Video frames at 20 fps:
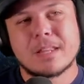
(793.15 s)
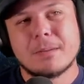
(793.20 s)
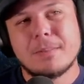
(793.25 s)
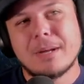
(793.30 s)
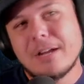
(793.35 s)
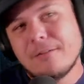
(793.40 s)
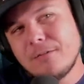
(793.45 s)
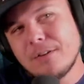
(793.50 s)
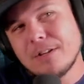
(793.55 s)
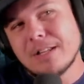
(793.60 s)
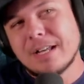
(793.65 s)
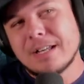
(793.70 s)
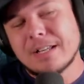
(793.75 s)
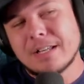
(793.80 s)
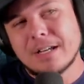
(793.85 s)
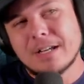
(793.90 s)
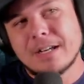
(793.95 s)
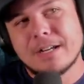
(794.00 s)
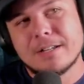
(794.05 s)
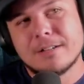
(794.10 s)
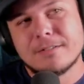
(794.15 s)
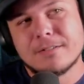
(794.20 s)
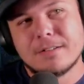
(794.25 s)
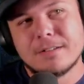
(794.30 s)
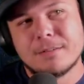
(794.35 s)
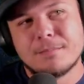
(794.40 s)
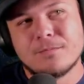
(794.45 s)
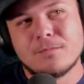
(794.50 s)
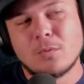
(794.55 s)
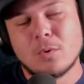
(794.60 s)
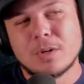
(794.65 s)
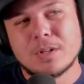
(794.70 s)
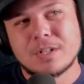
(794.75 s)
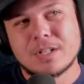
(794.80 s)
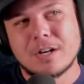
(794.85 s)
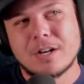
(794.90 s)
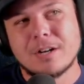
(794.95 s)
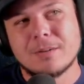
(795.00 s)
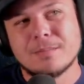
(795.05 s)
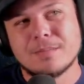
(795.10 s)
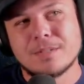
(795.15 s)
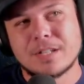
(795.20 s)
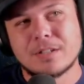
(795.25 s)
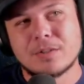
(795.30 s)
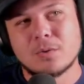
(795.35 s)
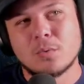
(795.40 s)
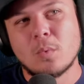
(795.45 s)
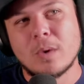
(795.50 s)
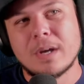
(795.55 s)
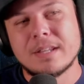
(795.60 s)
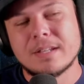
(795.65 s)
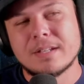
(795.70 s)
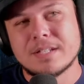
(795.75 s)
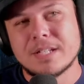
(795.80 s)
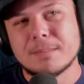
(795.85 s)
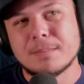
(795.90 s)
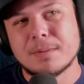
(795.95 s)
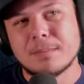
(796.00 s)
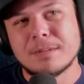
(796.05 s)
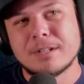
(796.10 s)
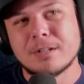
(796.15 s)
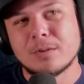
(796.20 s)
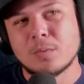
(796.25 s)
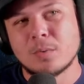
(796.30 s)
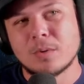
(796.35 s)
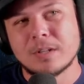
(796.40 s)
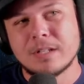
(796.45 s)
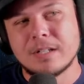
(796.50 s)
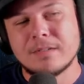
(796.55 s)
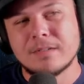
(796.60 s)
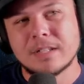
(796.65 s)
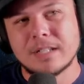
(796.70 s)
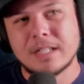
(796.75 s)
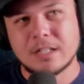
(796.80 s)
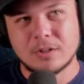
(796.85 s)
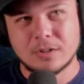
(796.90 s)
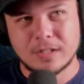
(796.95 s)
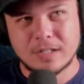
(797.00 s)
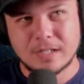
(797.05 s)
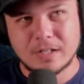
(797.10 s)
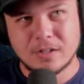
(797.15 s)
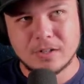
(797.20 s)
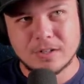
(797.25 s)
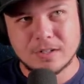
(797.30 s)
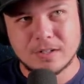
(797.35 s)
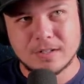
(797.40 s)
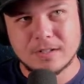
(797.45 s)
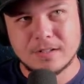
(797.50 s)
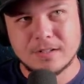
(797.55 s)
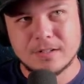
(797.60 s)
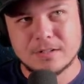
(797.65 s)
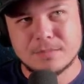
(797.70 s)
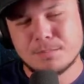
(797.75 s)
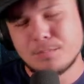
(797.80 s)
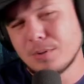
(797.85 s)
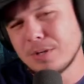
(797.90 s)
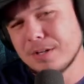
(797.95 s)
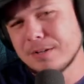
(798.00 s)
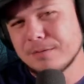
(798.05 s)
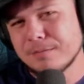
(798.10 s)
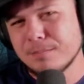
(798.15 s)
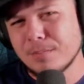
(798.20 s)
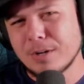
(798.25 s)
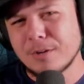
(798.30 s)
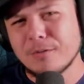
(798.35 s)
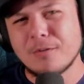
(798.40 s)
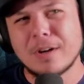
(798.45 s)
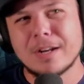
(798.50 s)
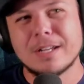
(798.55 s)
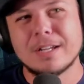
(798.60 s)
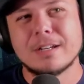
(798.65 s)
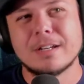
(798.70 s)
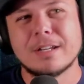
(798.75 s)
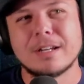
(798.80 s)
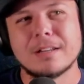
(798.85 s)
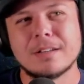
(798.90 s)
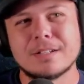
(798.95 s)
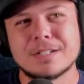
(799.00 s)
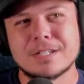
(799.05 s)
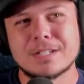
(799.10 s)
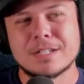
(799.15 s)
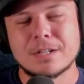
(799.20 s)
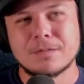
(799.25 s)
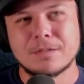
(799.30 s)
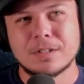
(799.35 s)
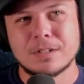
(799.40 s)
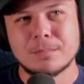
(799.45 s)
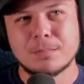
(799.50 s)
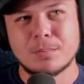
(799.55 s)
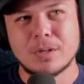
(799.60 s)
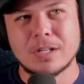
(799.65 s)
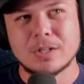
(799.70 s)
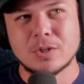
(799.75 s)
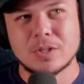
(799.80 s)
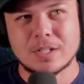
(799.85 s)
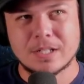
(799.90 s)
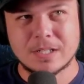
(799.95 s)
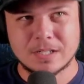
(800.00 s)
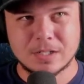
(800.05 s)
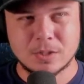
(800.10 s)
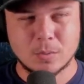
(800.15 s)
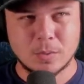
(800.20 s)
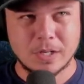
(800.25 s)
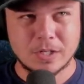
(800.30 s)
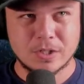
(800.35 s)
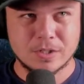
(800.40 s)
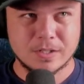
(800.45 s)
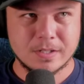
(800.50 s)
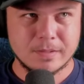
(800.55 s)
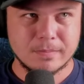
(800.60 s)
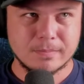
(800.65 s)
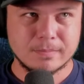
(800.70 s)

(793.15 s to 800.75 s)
But I feel like the voice comms, like the way that it's implemented, where even the killer can hear it, is pretty funny, and it lends itself to pretty interesting situations.